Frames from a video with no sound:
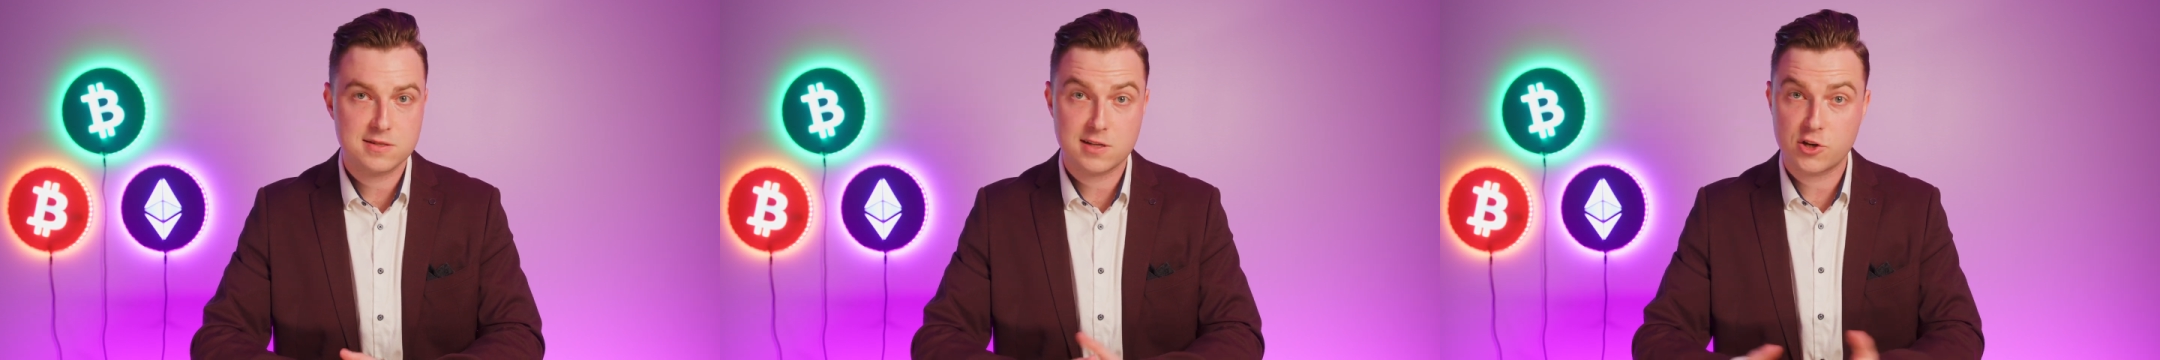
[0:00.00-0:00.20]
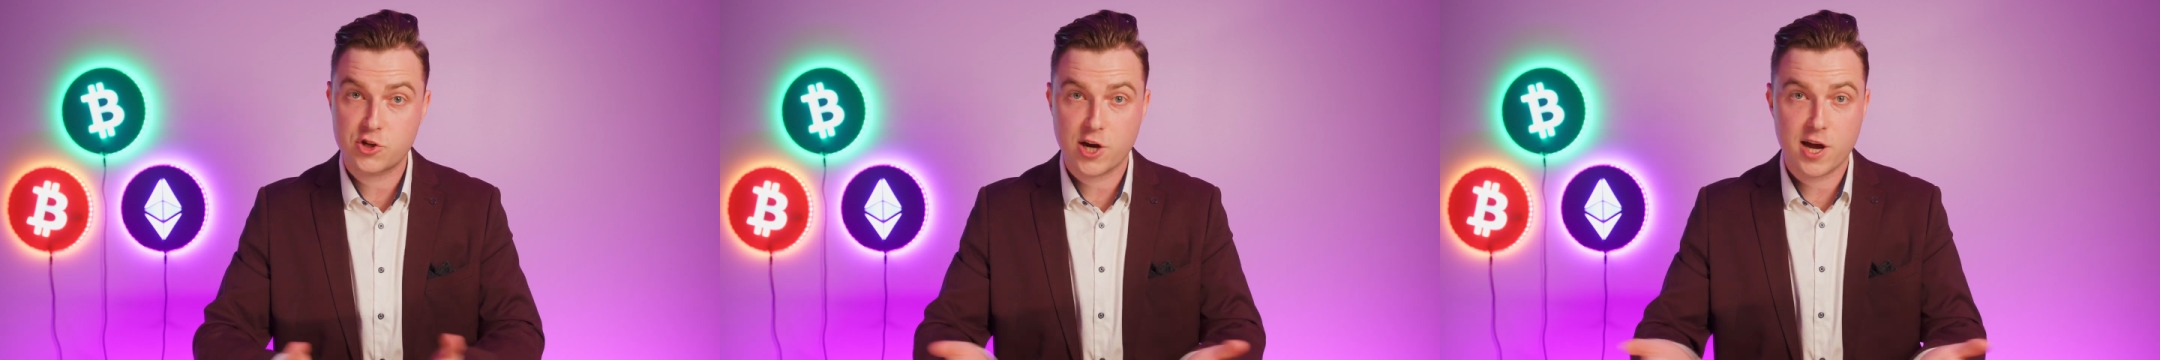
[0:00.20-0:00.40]

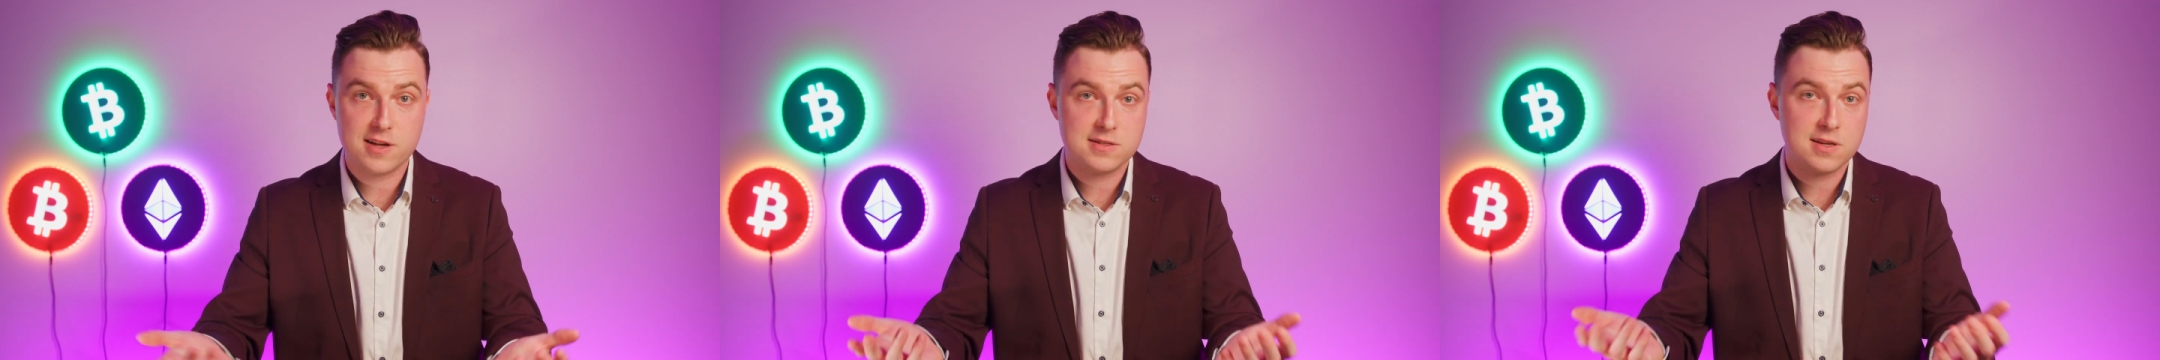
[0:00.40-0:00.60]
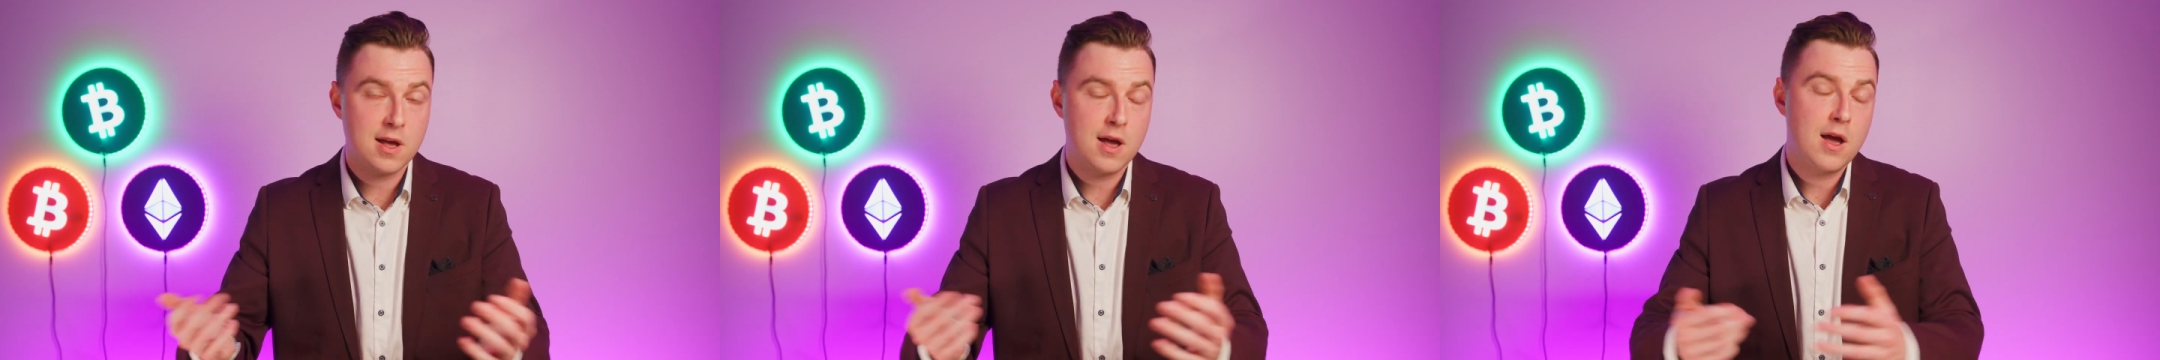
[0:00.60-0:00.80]
such
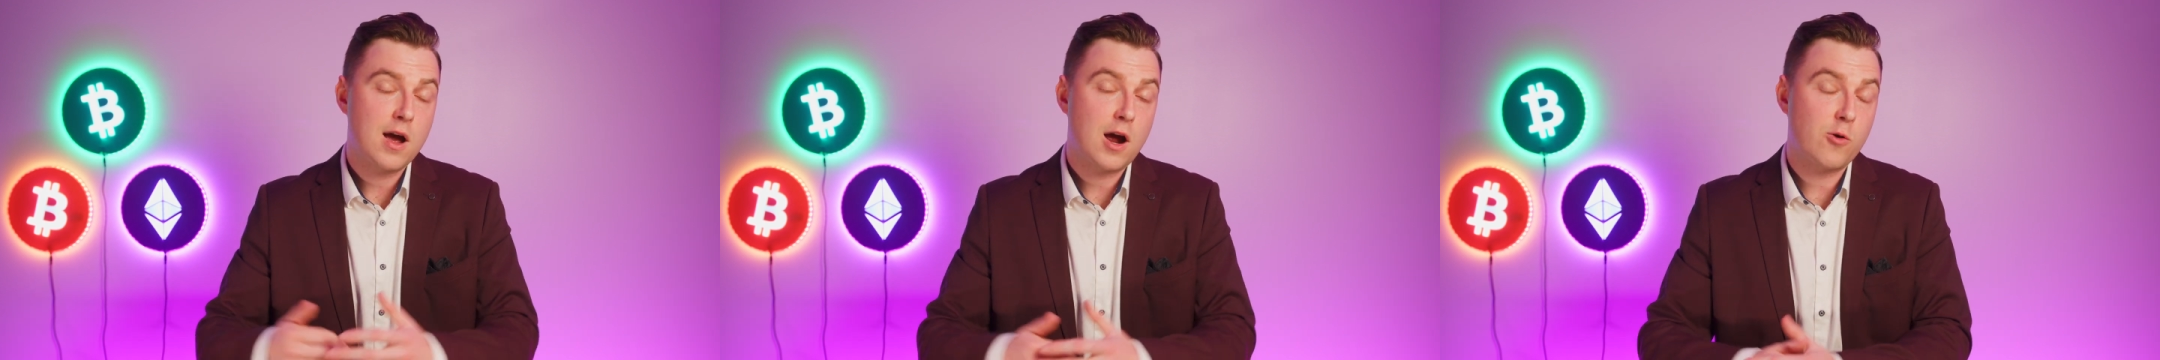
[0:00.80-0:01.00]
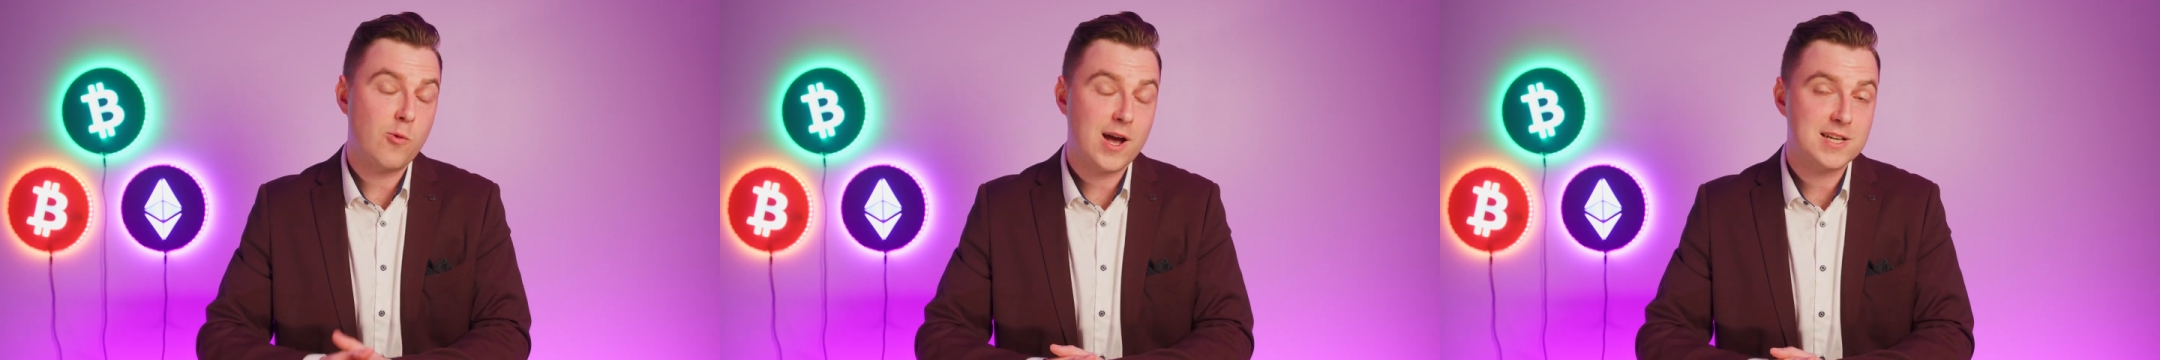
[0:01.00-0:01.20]
as
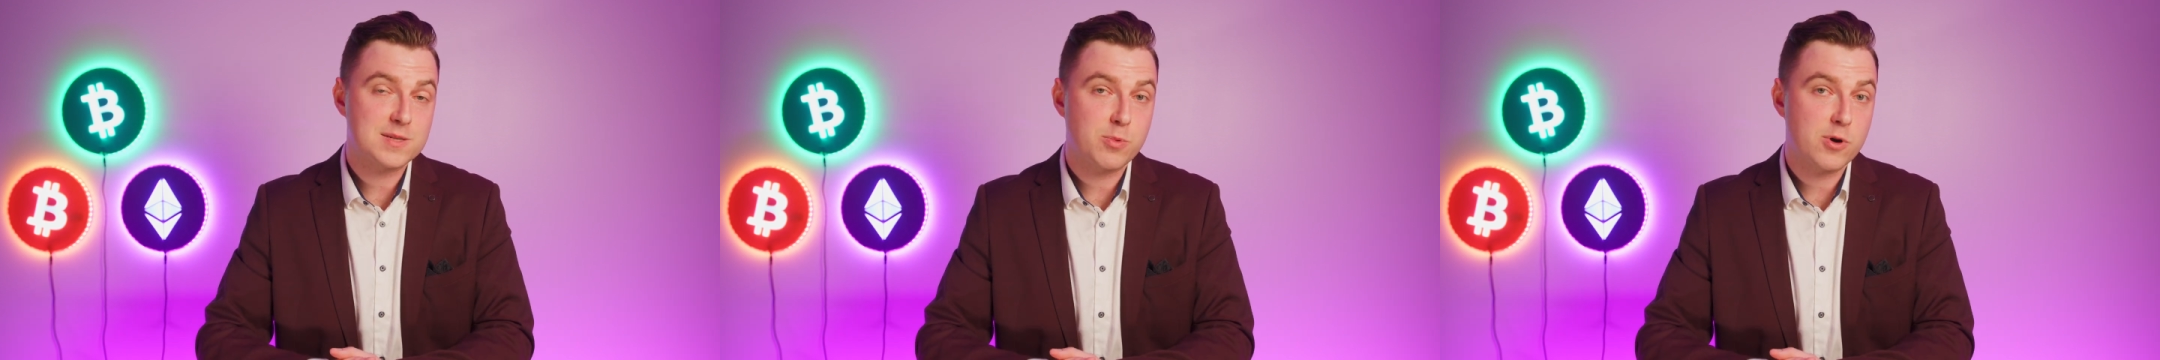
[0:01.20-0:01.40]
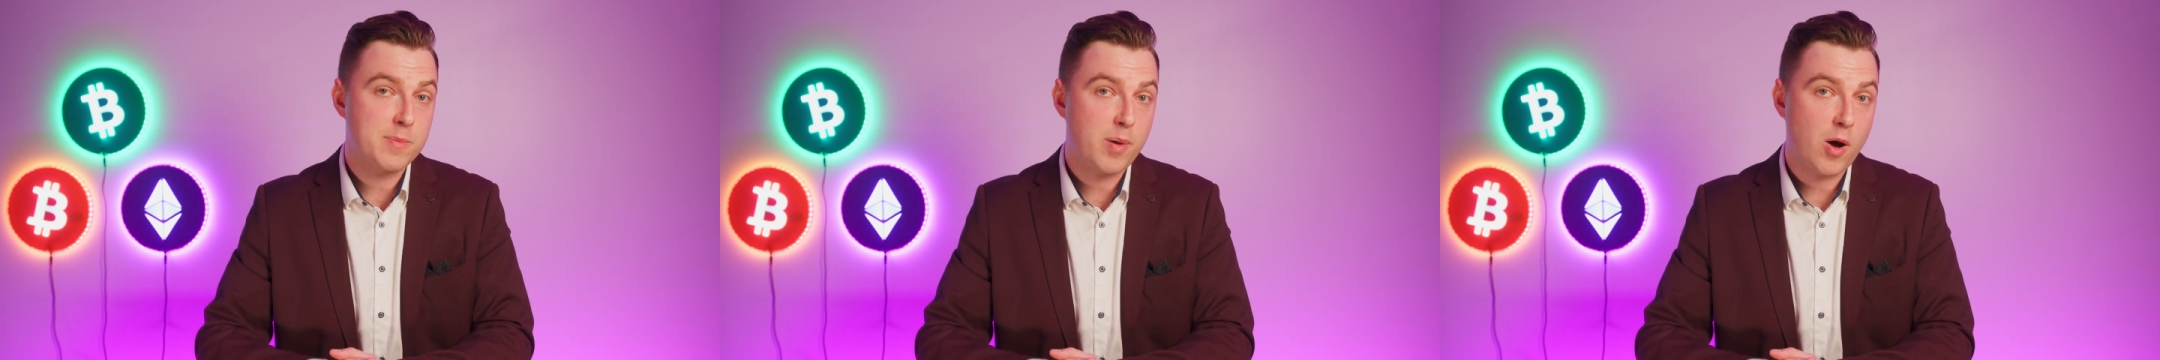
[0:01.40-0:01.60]
a
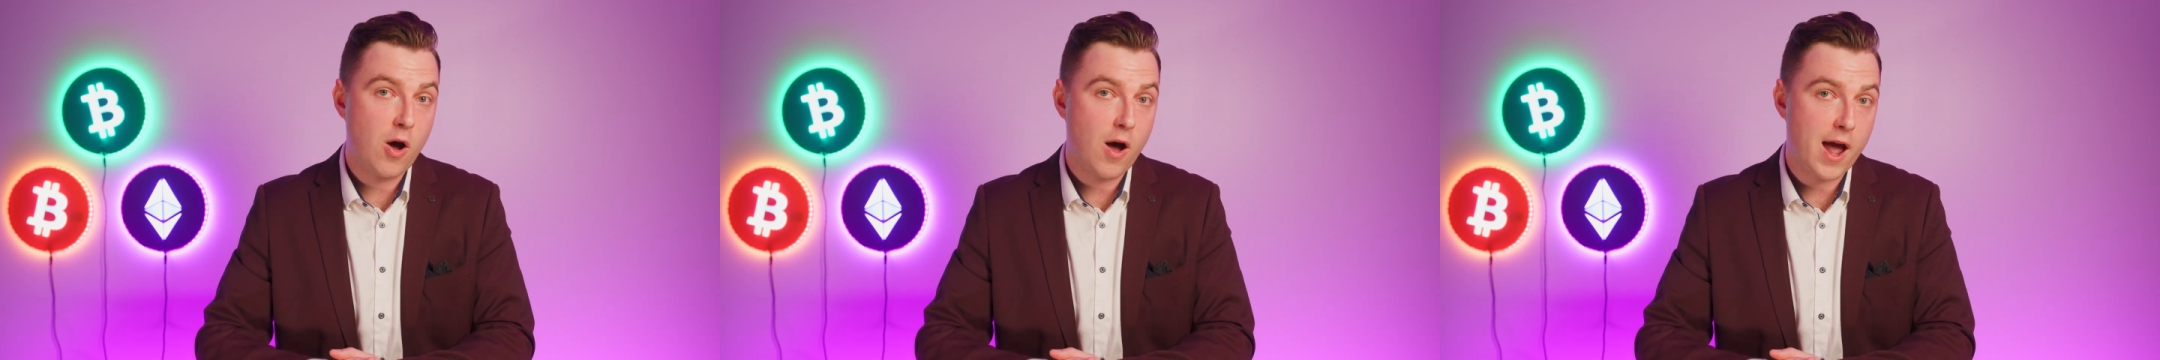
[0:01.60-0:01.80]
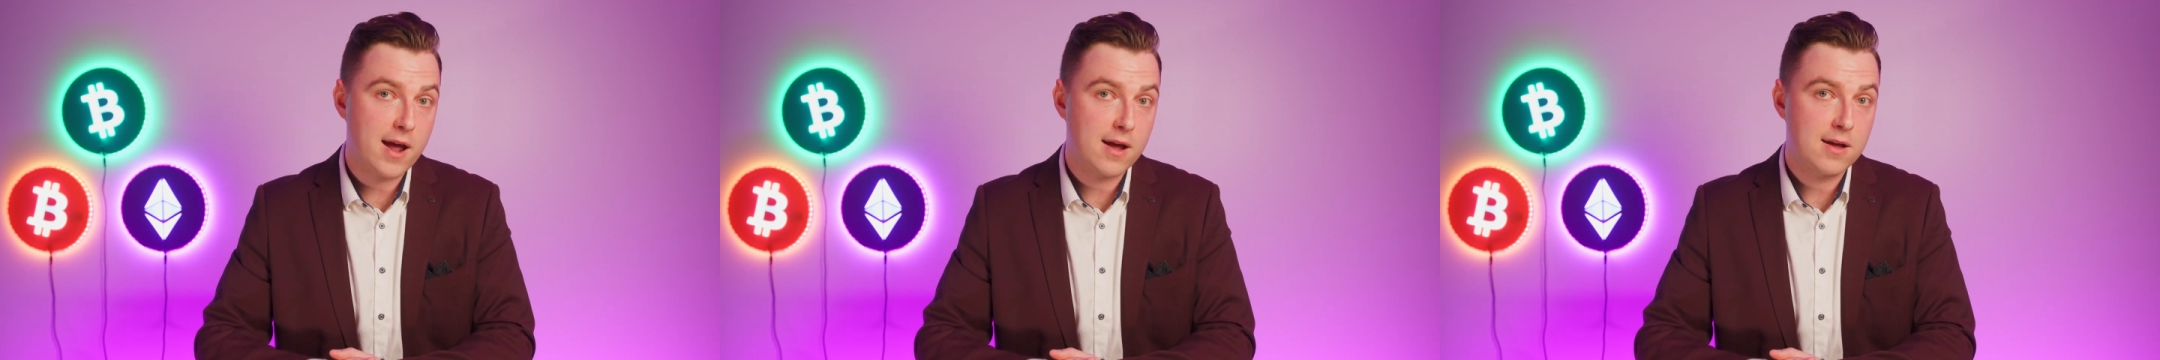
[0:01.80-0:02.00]
Raspberry Pi.